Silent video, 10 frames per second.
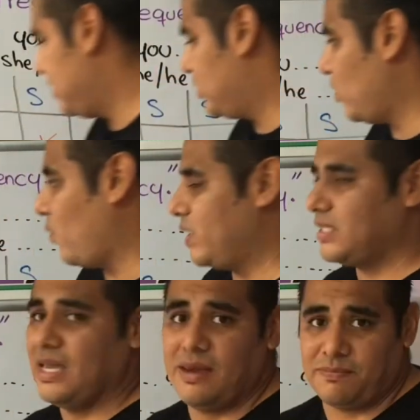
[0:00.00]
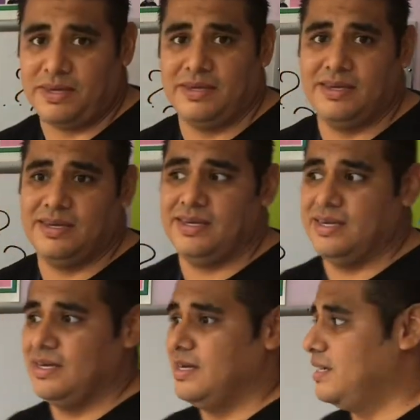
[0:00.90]
always happy.
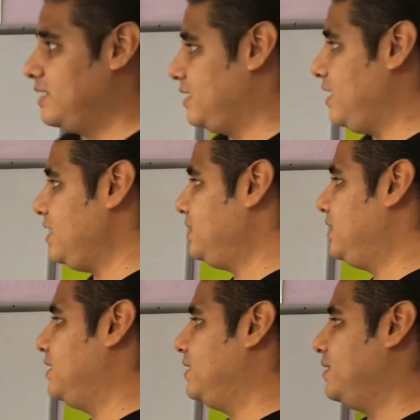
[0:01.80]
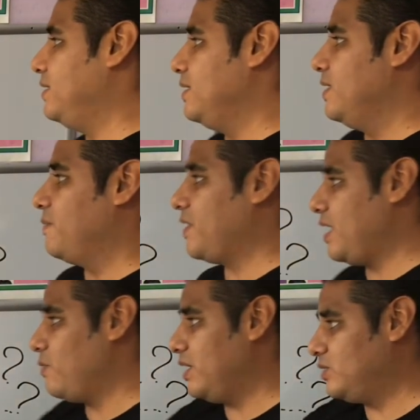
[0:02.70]
Yes? And I
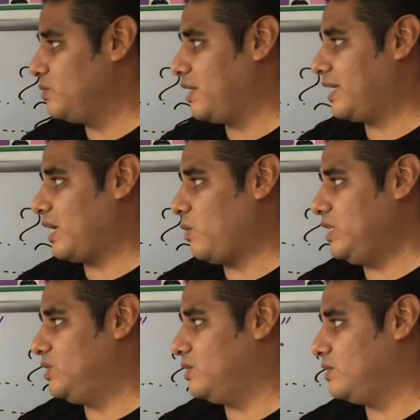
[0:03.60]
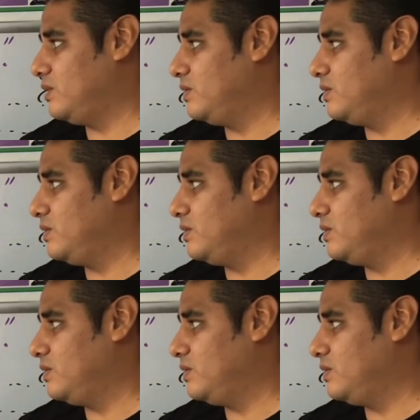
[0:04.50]
want to make a question.